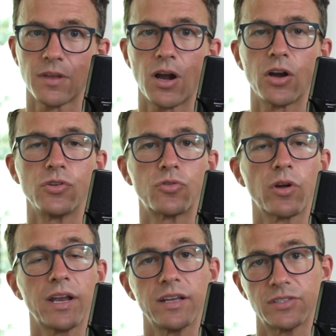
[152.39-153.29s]
Are you
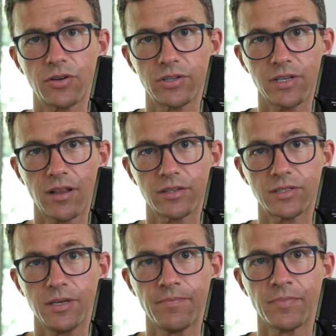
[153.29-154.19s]
creating a series
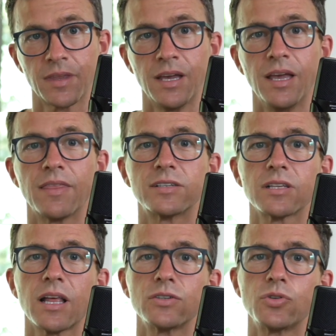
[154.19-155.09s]
LLC? This
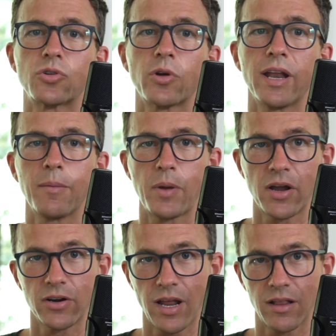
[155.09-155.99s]
allows you to create a
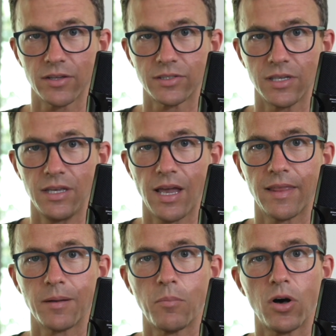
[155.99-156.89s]
parent LLC and
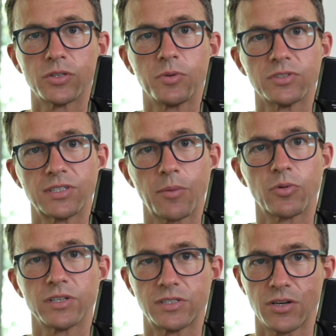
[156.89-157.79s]
then multiple
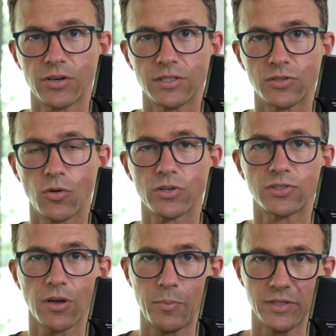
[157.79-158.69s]
separate series or
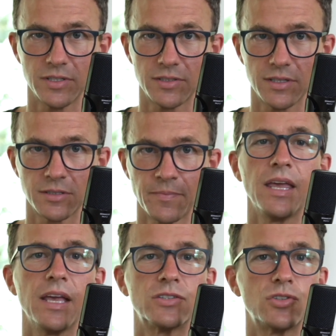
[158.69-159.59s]
sub-businesses.
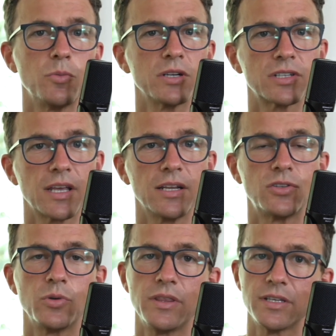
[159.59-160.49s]
It's too much to get
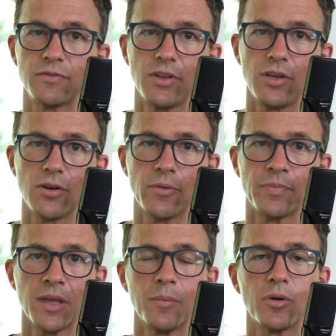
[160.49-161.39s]
into in this video,
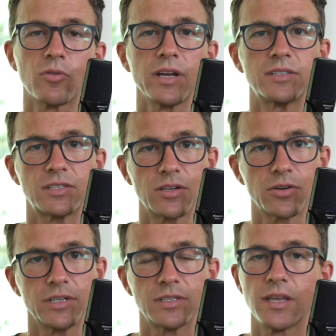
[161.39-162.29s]
but write
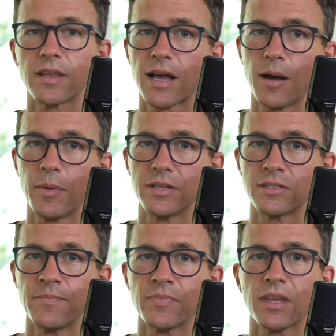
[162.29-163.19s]
series in the
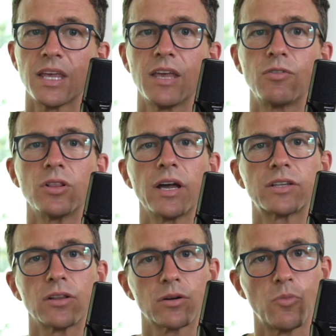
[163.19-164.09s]
comments if you'd like
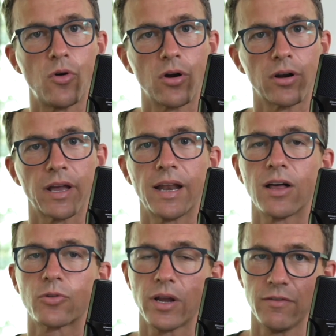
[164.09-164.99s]
to learn more, and
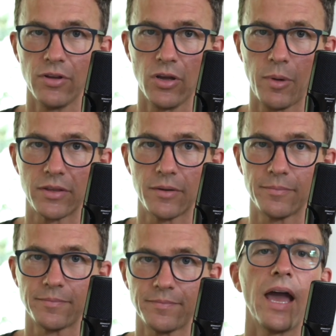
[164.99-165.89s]
I'll create a video about them.
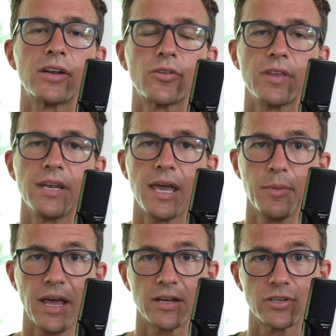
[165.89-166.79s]
Enter the name
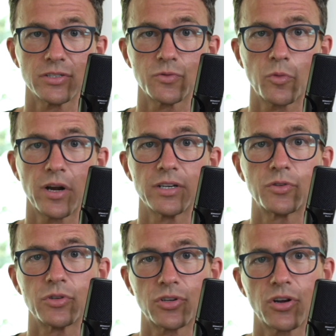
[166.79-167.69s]
and address where
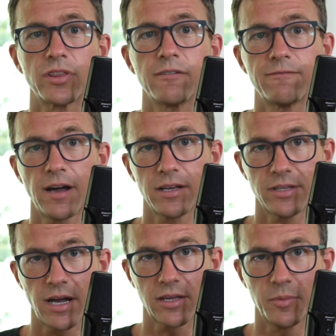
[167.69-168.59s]
to return the filed
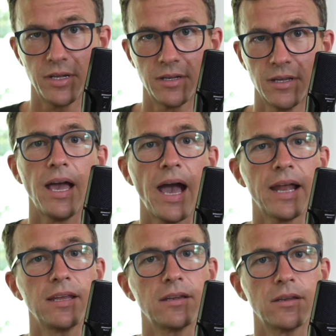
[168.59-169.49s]
document.
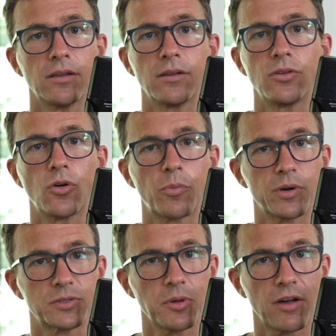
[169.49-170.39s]
Adding your
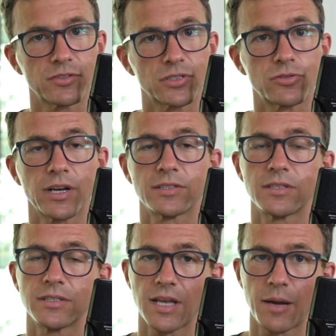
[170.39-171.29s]
principal office address
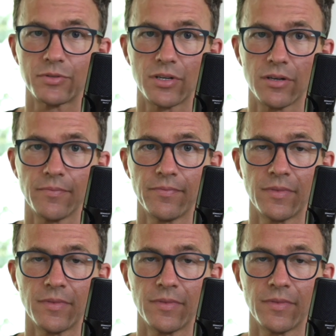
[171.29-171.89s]
is optional.